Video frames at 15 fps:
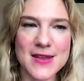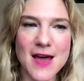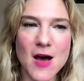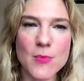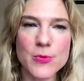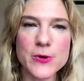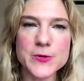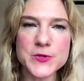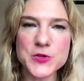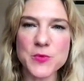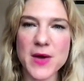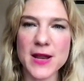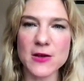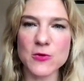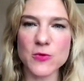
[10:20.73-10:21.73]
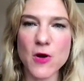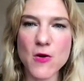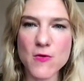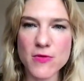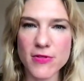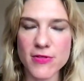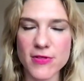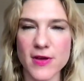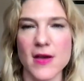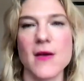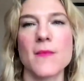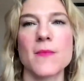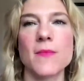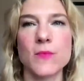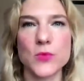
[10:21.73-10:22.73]
Now, post-traumatic growth,
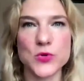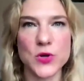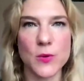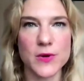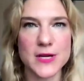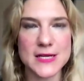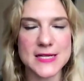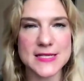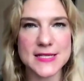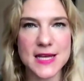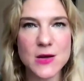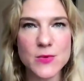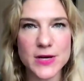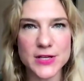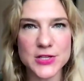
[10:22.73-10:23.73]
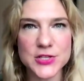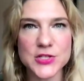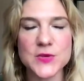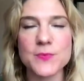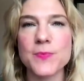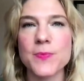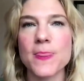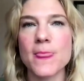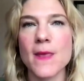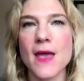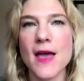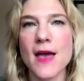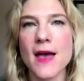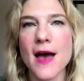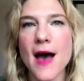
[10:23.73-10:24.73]
which I want to distinguish,
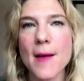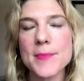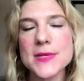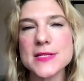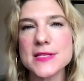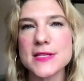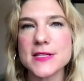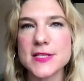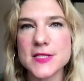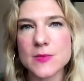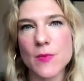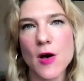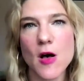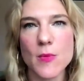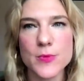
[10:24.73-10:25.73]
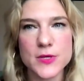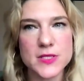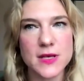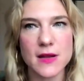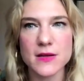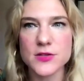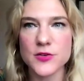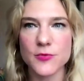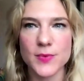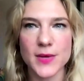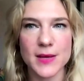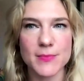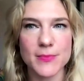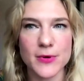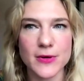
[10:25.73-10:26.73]
happens in a small percentage of
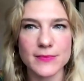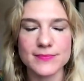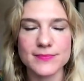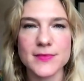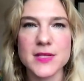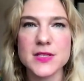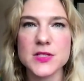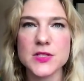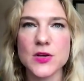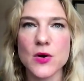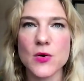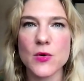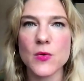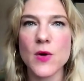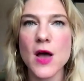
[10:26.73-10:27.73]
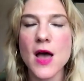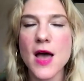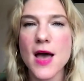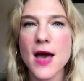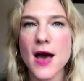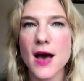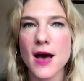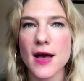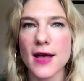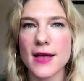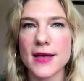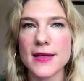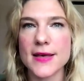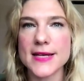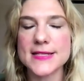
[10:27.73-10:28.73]
people. So
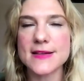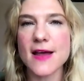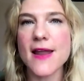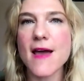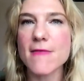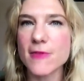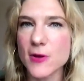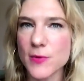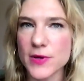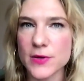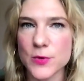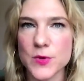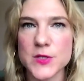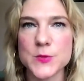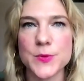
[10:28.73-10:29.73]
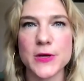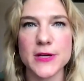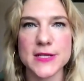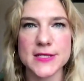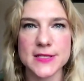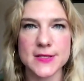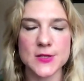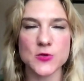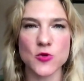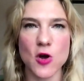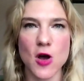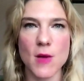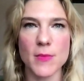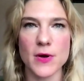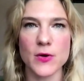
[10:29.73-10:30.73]
uh, it's not everyone who experiences a
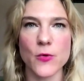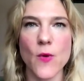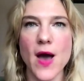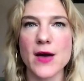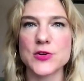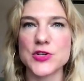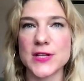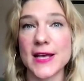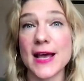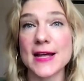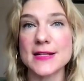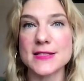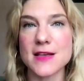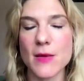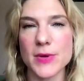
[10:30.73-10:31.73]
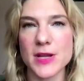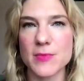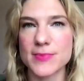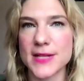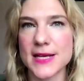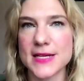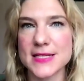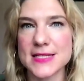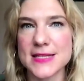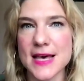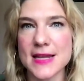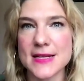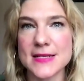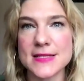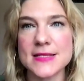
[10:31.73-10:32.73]
trauma who actually ends up in a place
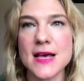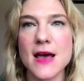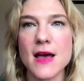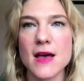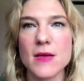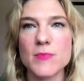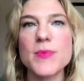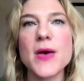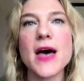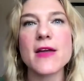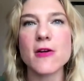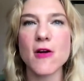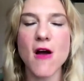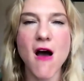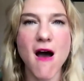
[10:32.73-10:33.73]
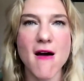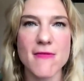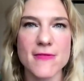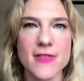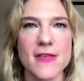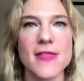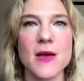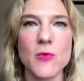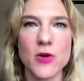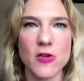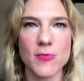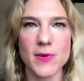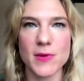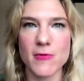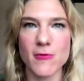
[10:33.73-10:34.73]
that is better off than they would
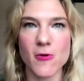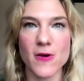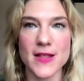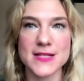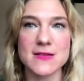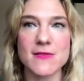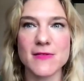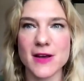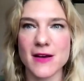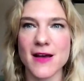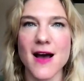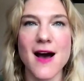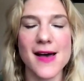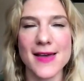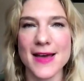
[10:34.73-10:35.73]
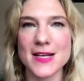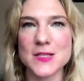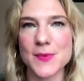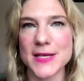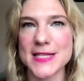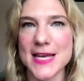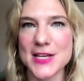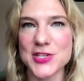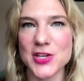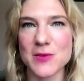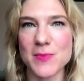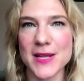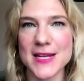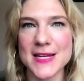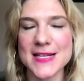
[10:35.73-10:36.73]
have been before. That's a very high
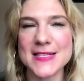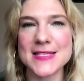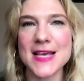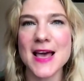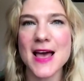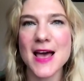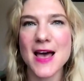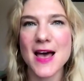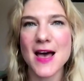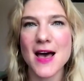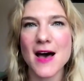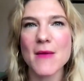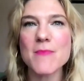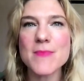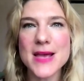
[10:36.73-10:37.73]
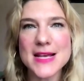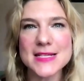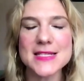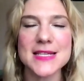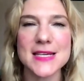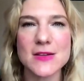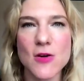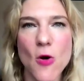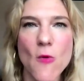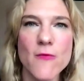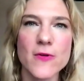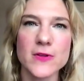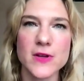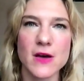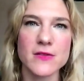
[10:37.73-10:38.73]
expectation, but it is amazing and
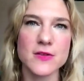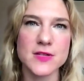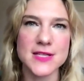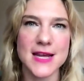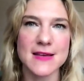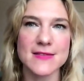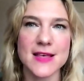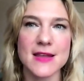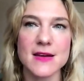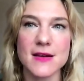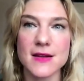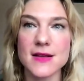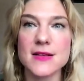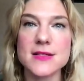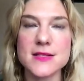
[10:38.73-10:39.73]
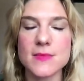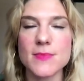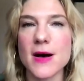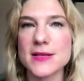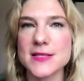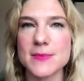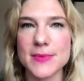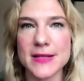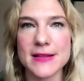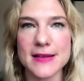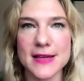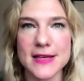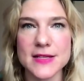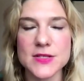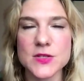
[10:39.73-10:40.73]
hopeful to understand that it is a
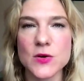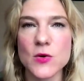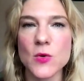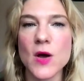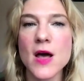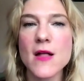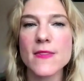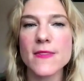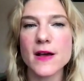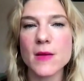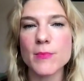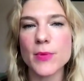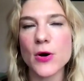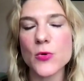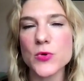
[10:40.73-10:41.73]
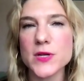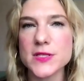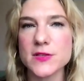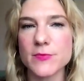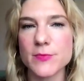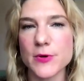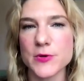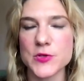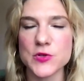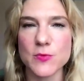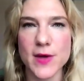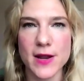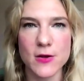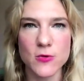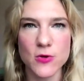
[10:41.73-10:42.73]
possibility. So the components of
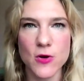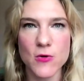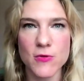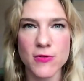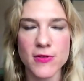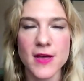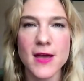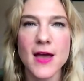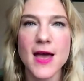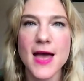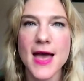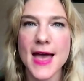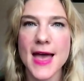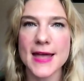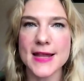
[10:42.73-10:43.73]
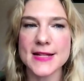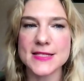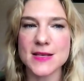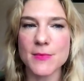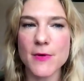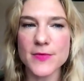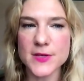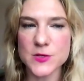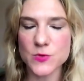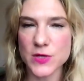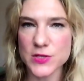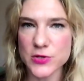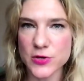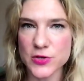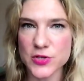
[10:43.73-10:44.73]
post-traumatic growth and, and some of this
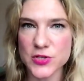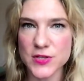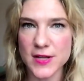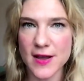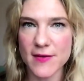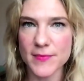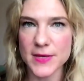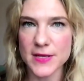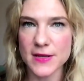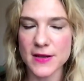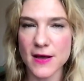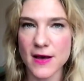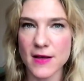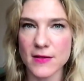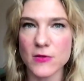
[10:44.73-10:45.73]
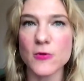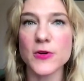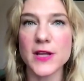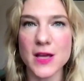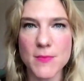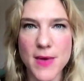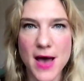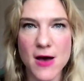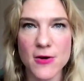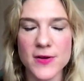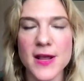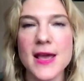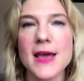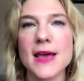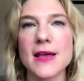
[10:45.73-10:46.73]
research that I've been uh, learning
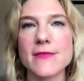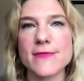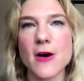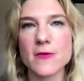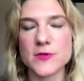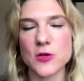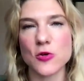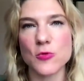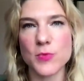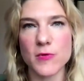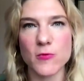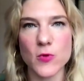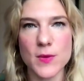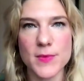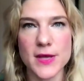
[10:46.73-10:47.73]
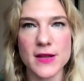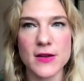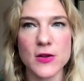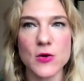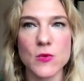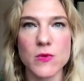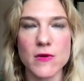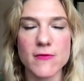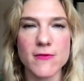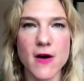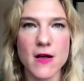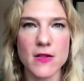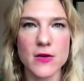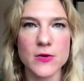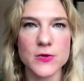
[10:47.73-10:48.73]
about involves a group of women who were
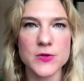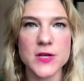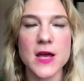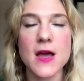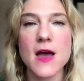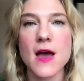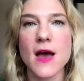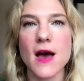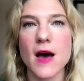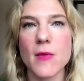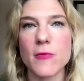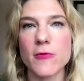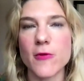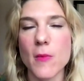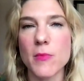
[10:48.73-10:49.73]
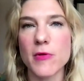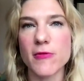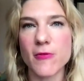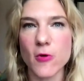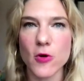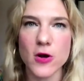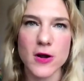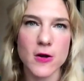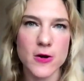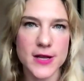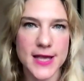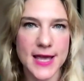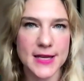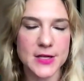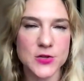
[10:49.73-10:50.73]
followed um, from before
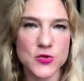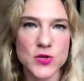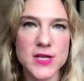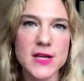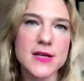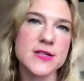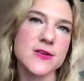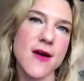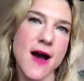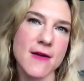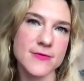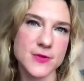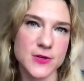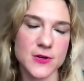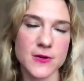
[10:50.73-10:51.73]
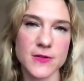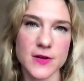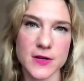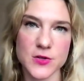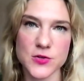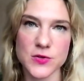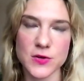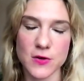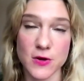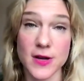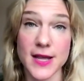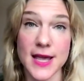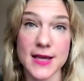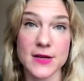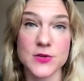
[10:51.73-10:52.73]
Hurricane Katrina to after the
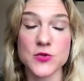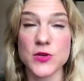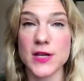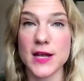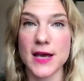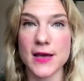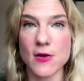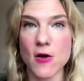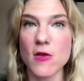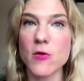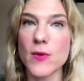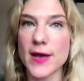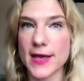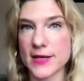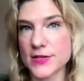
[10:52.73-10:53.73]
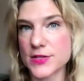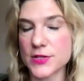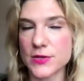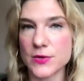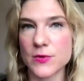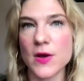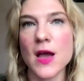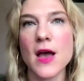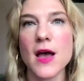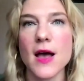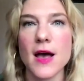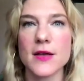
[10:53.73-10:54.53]
Hurricane Katrina and all the way into